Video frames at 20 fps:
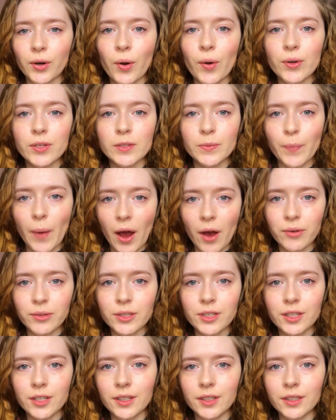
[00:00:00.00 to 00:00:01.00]

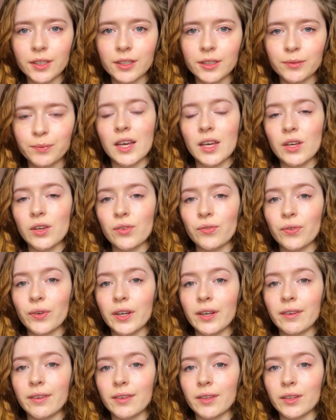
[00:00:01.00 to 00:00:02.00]
cross-mounting, if
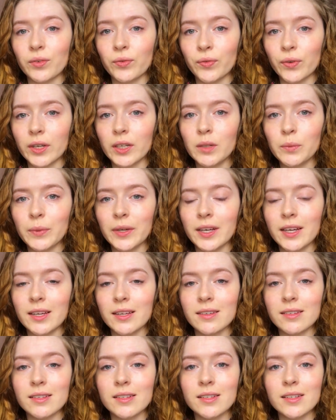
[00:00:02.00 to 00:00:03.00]
in the film
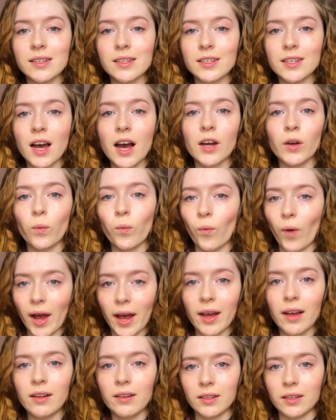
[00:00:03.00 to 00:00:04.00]
is done
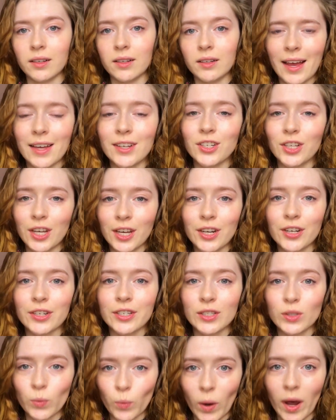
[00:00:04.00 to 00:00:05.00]
well and here
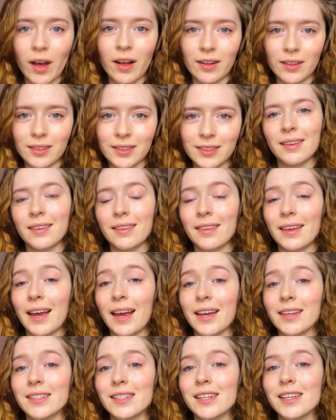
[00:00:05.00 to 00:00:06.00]
is well,
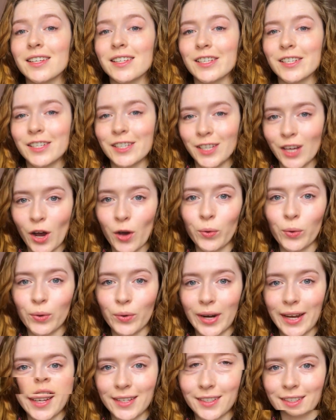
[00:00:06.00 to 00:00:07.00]
that's so
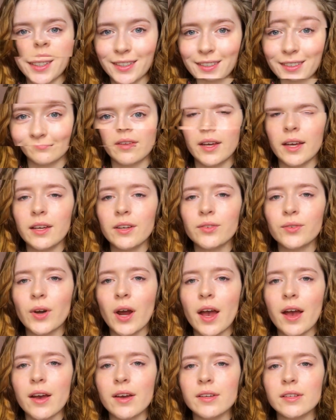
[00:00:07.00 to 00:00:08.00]
great. They
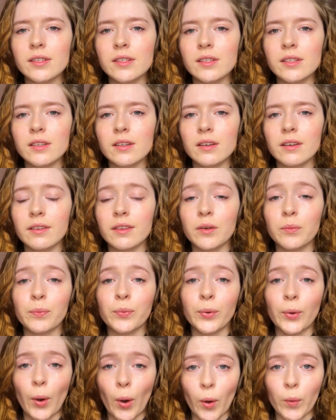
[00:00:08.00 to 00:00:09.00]
raise the
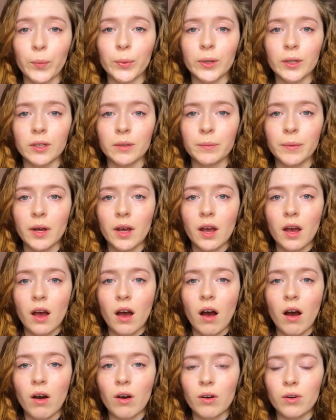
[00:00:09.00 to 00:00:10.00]
problem
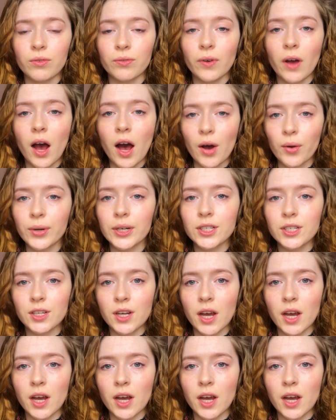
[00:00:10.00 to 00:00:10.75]
of our